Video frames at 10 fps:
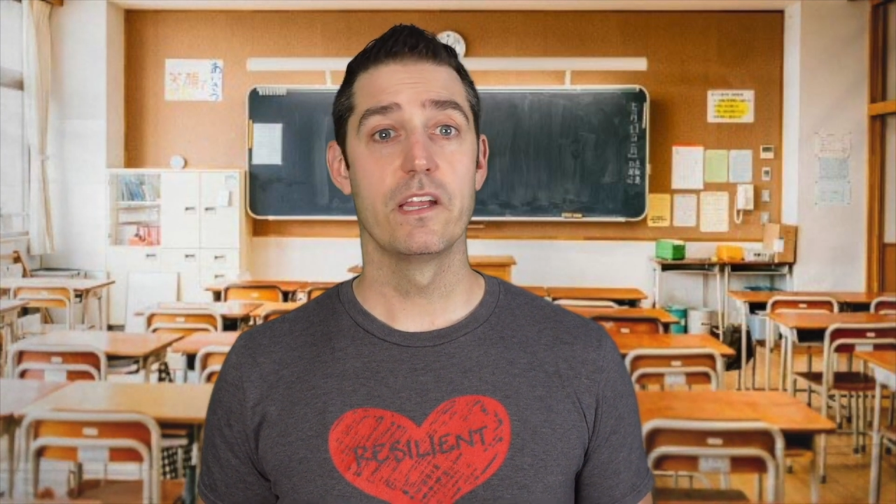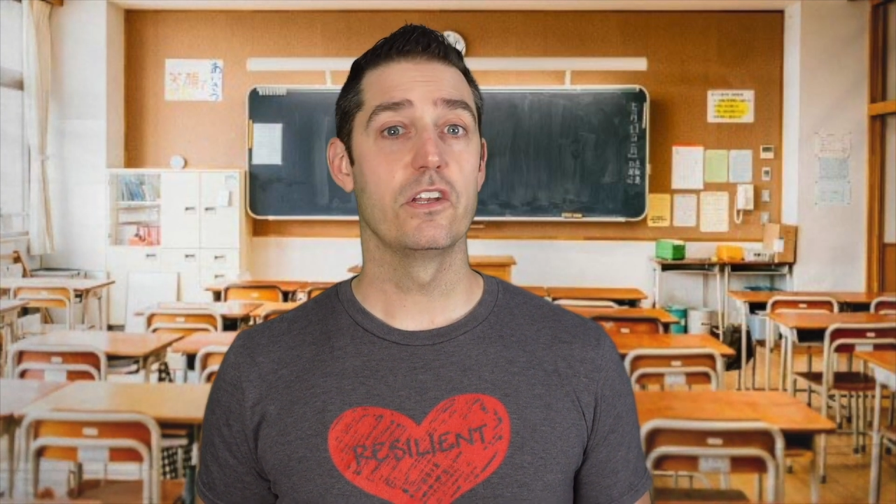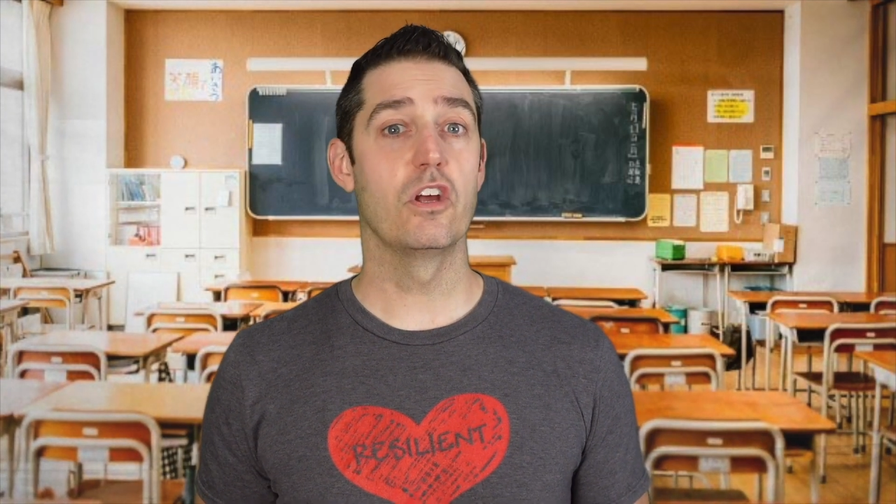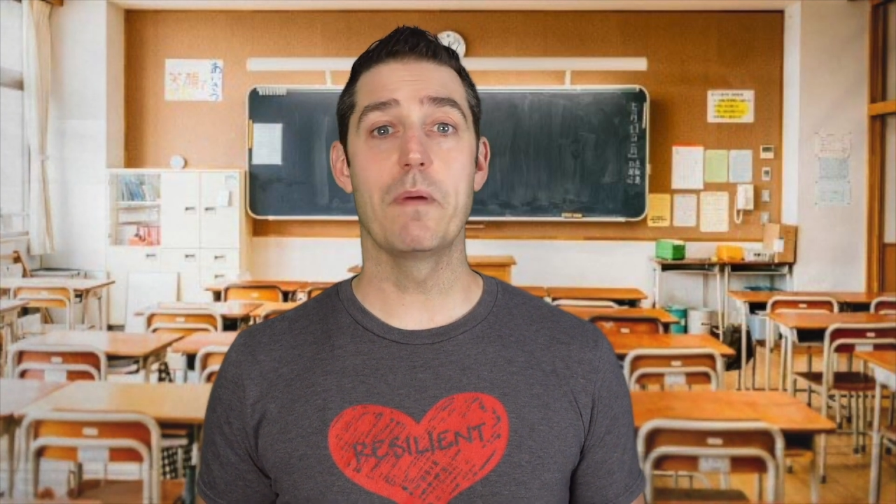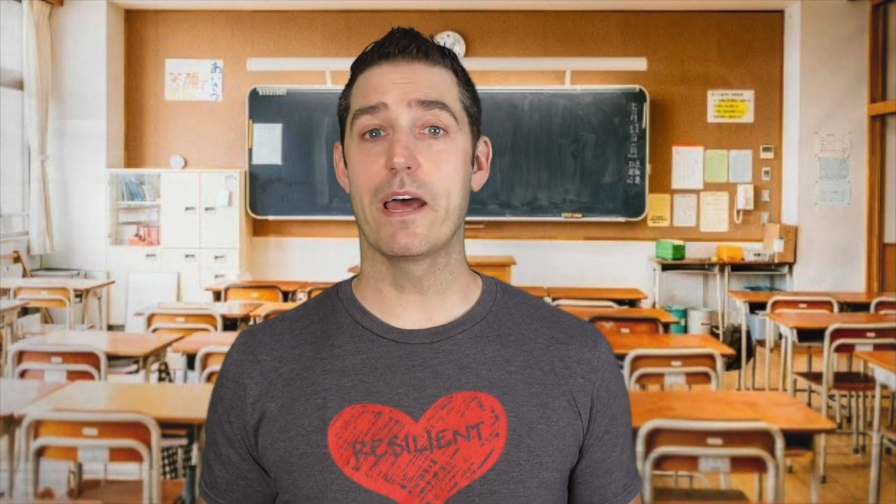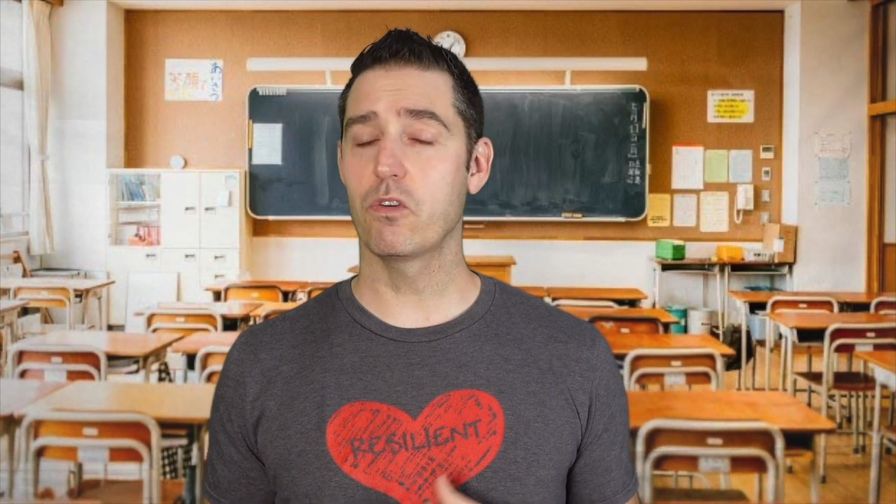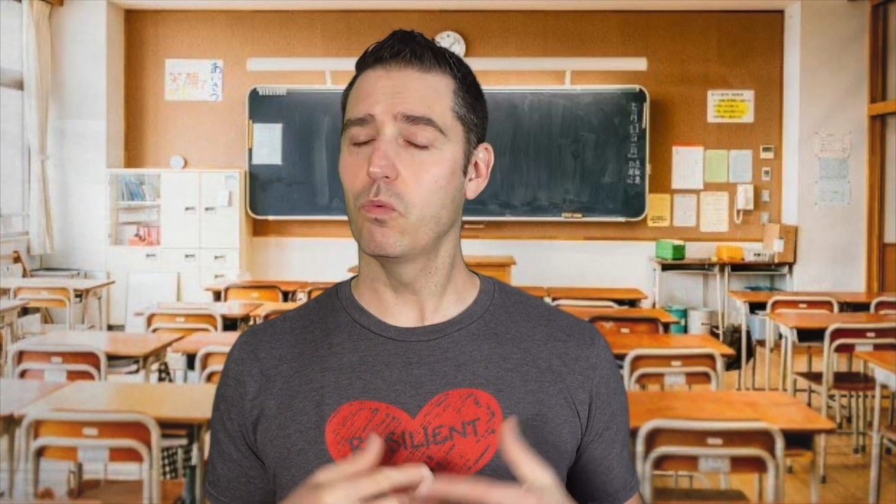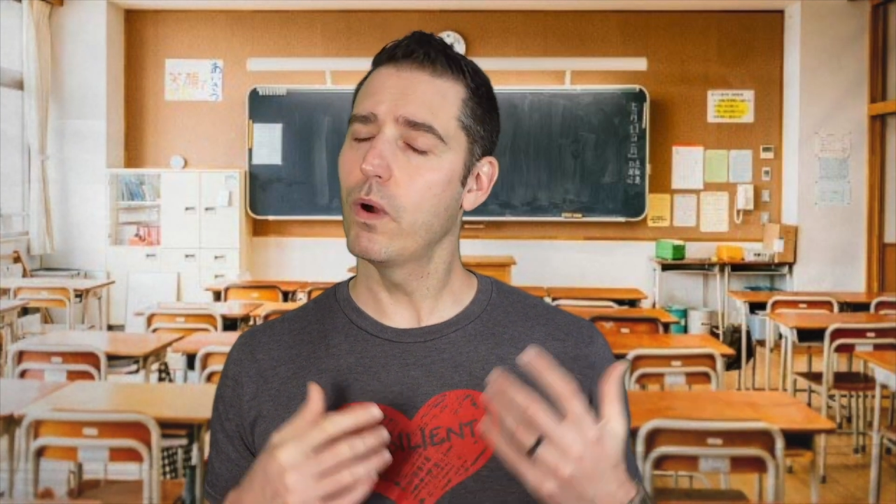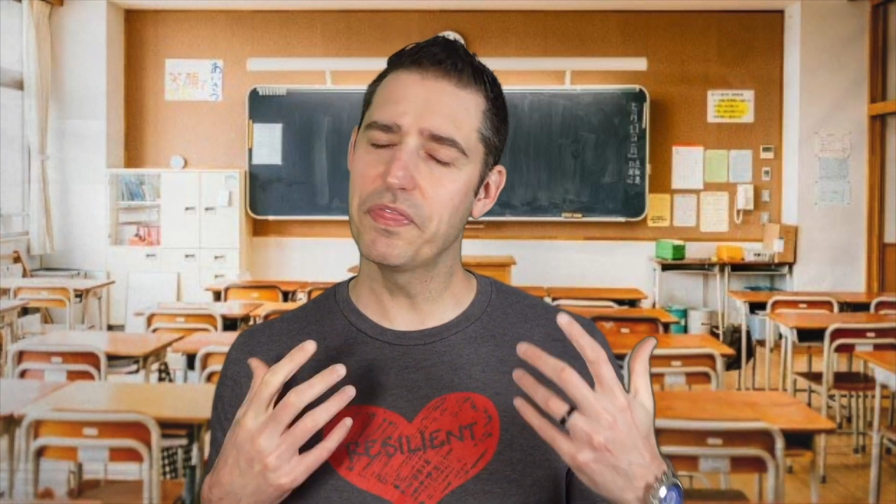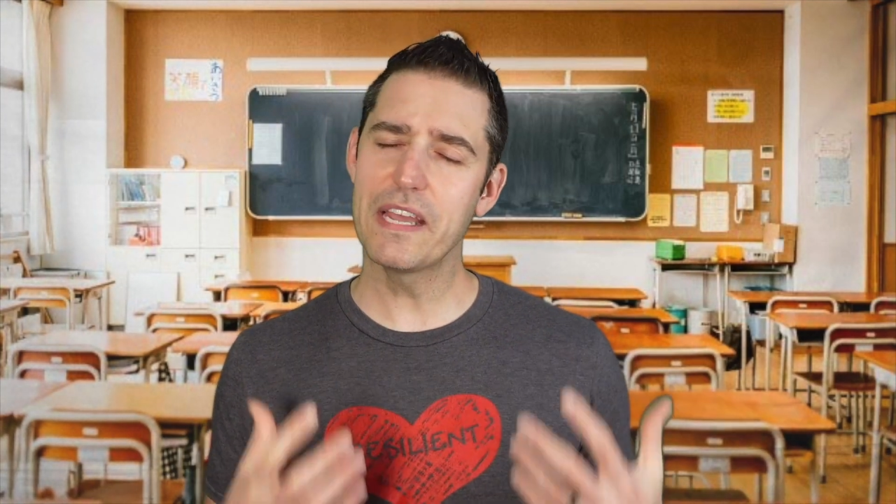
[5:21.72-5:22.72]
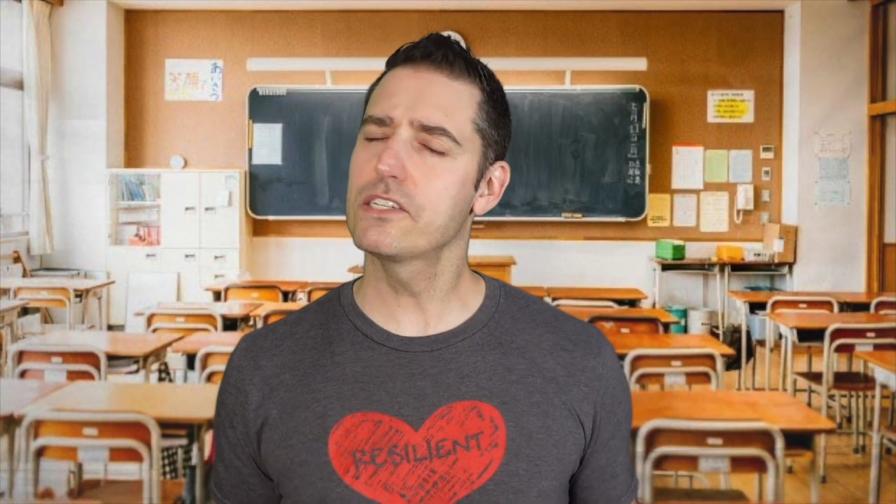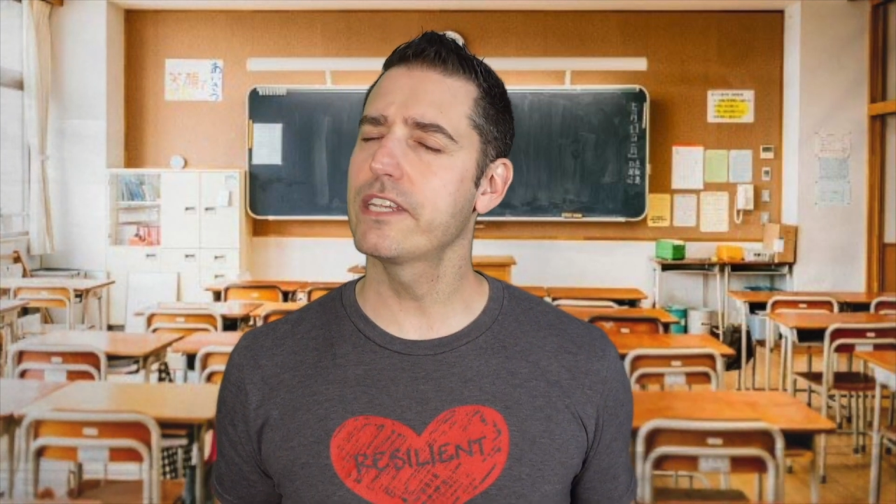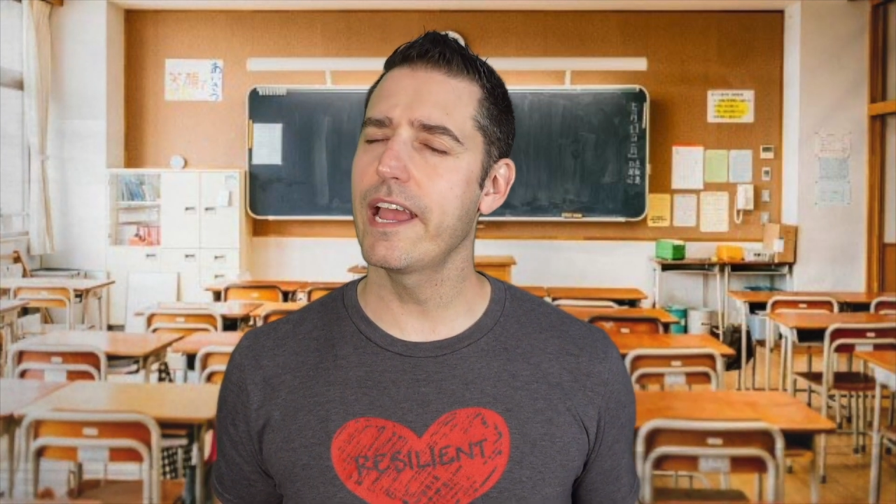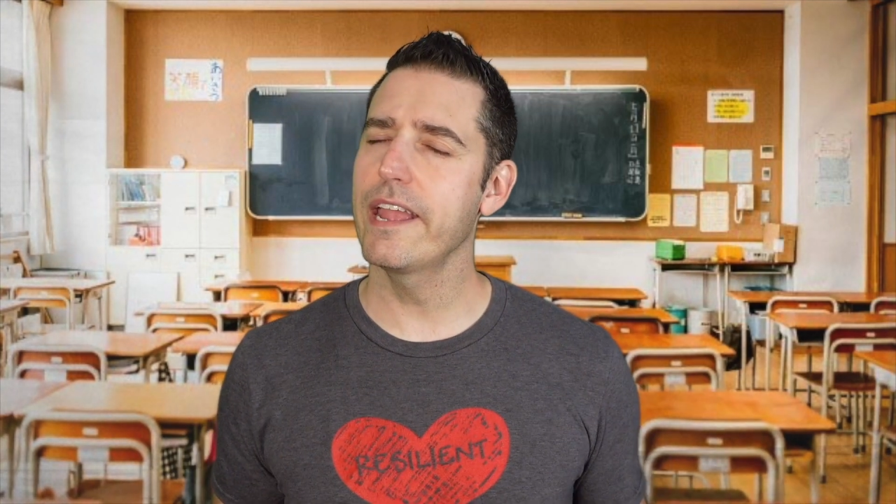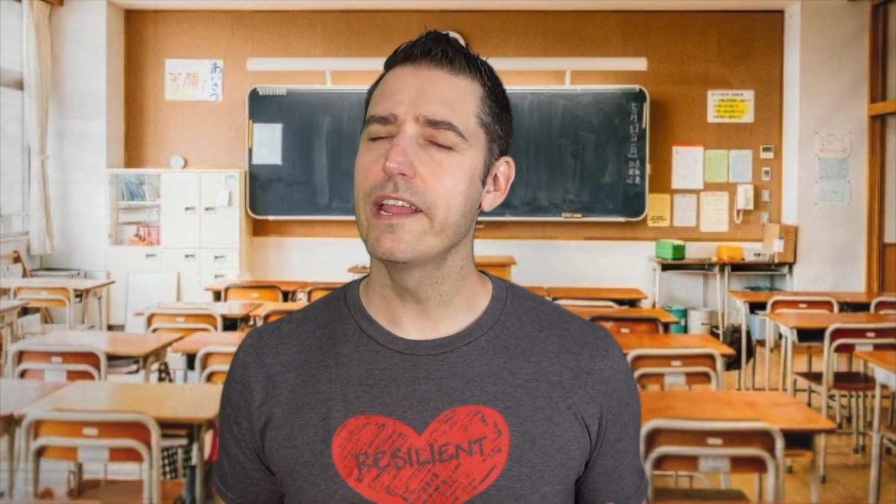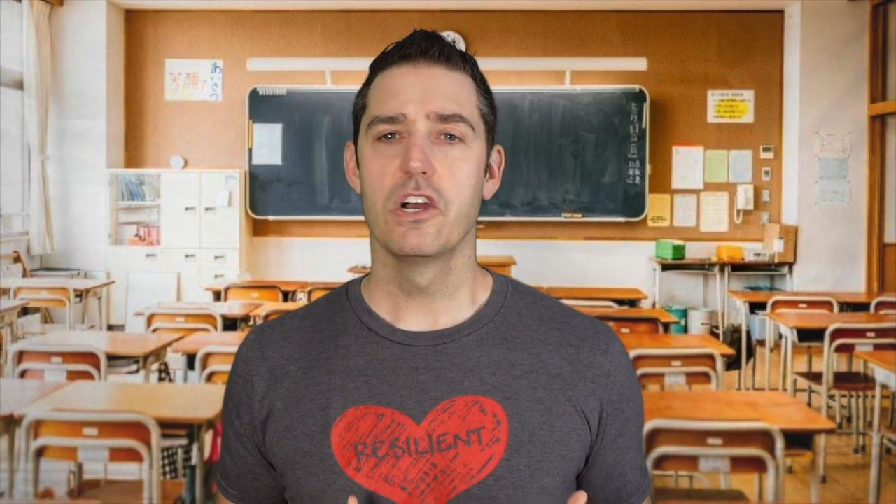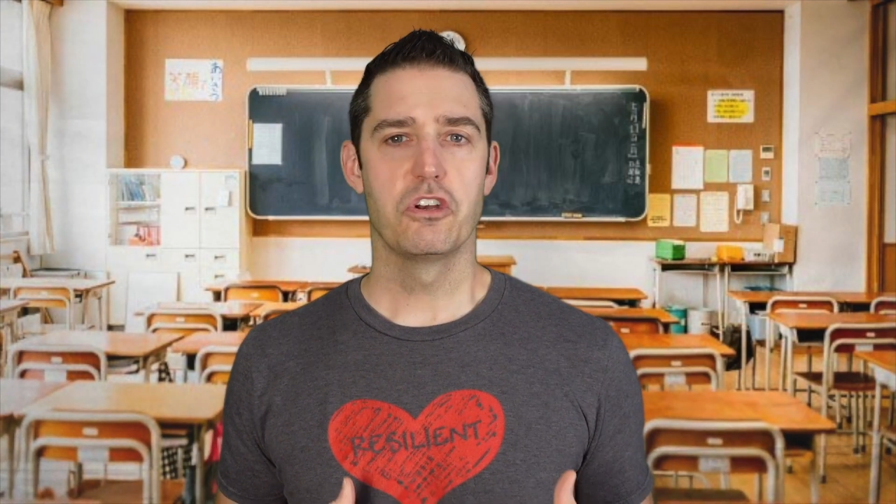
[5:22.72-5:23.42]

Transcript: No matter what they say,